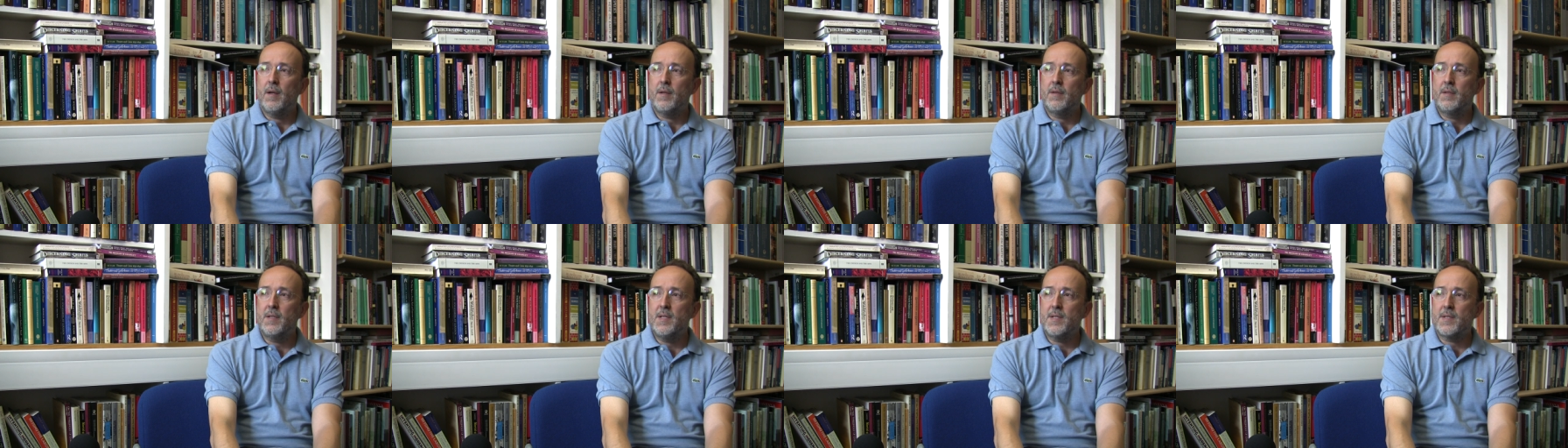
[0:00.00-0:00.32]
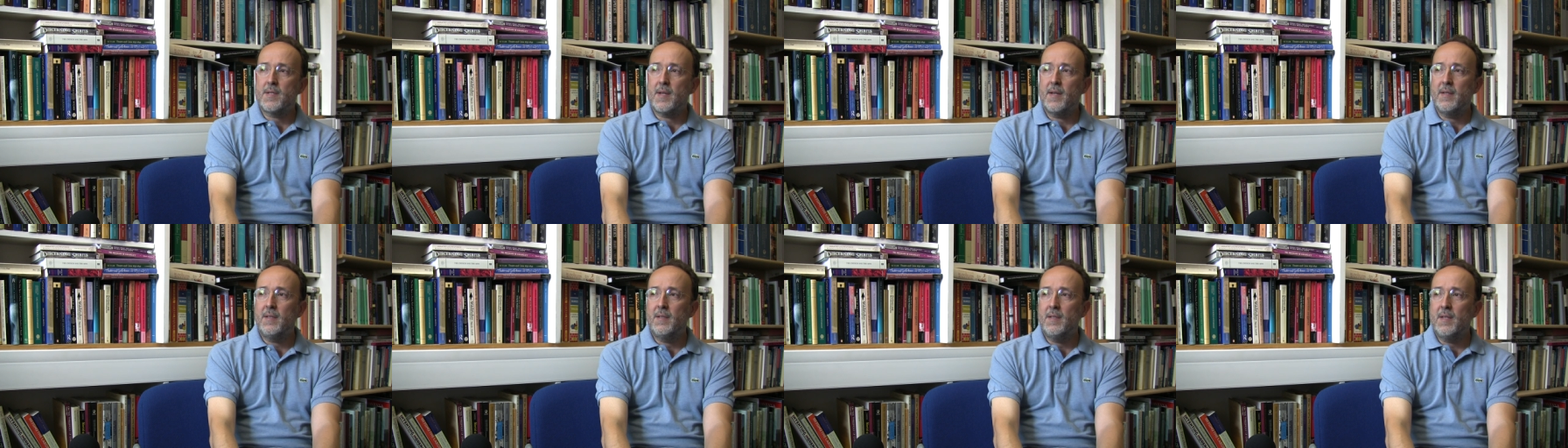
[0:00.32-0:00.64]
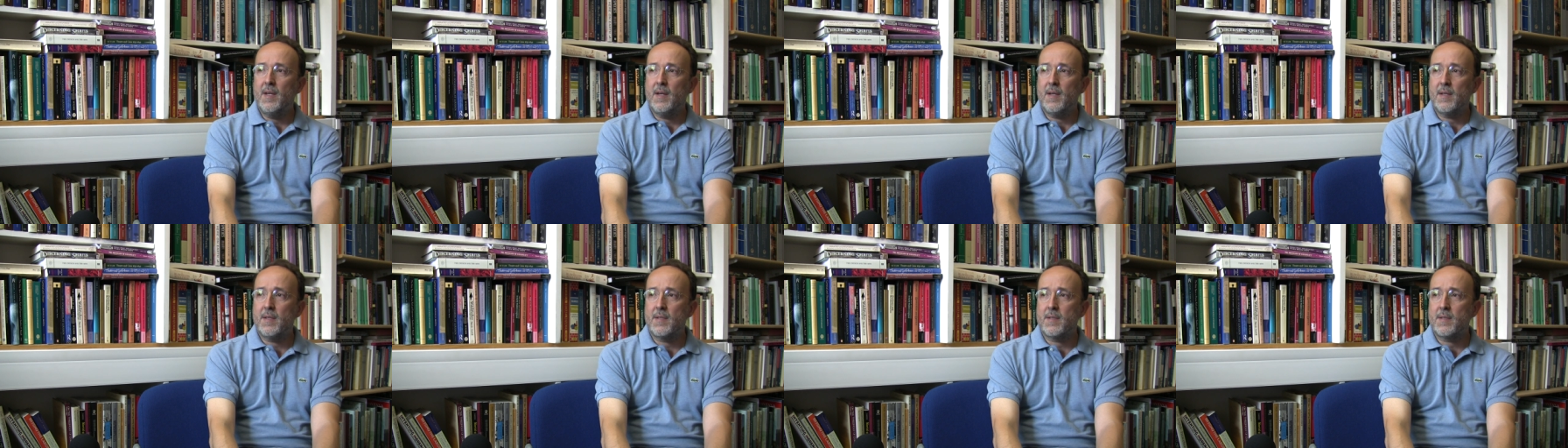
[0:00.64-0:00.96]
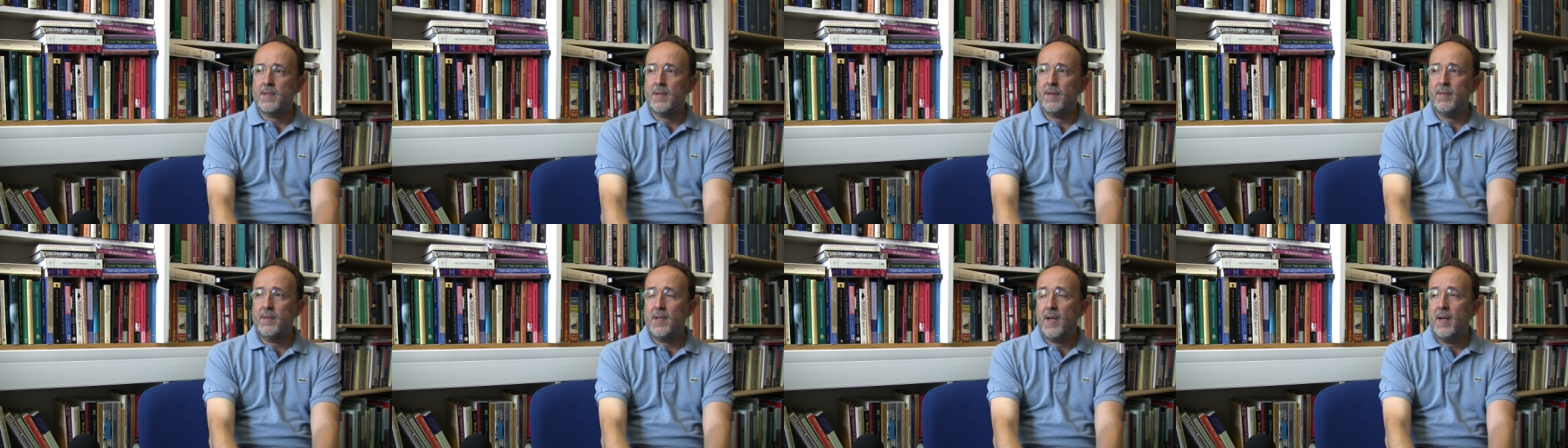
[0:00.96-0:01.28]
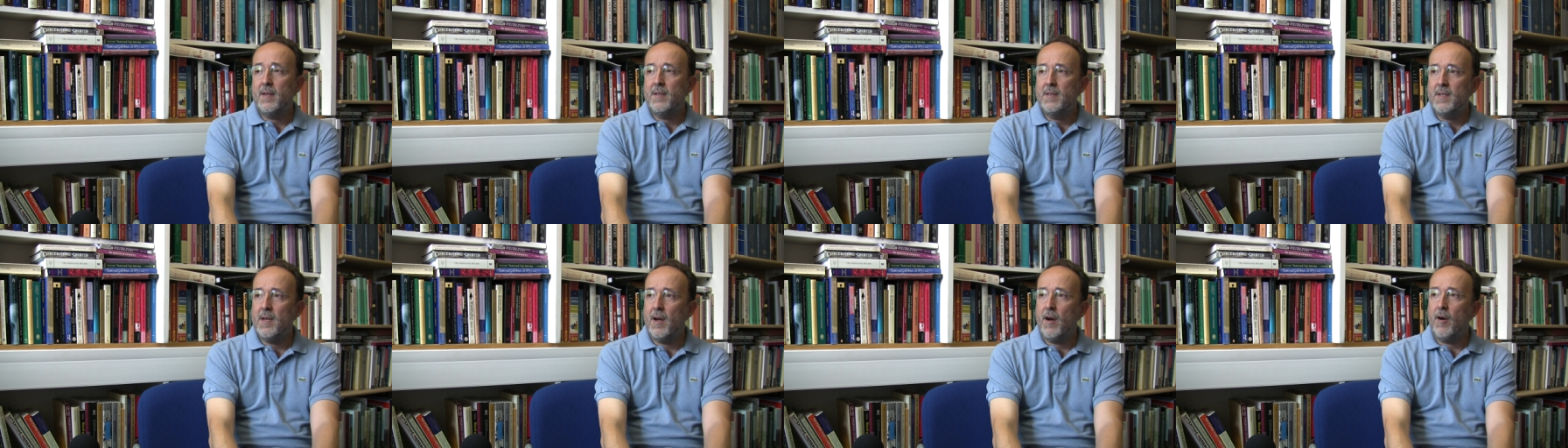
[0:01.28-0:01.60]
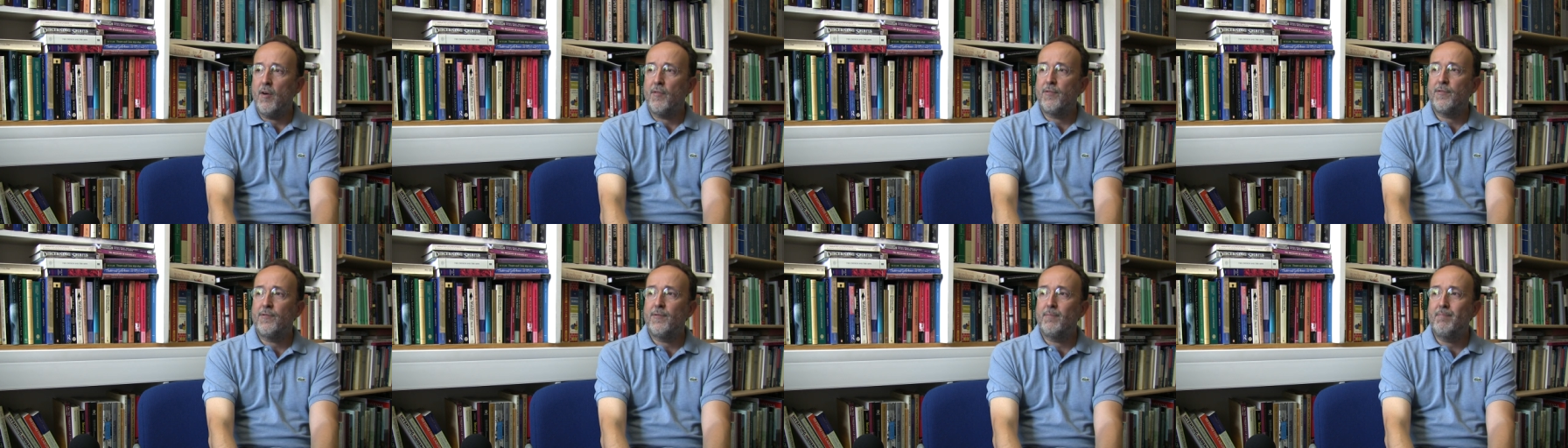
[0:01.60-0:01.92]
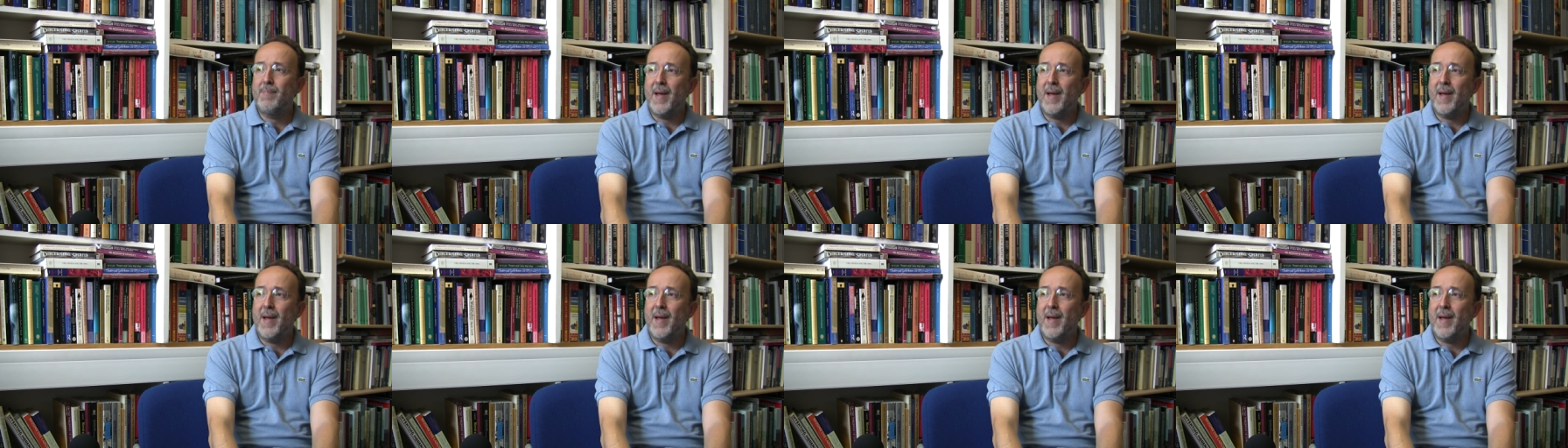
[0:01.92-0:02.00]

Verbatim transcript: these ideas, the idea of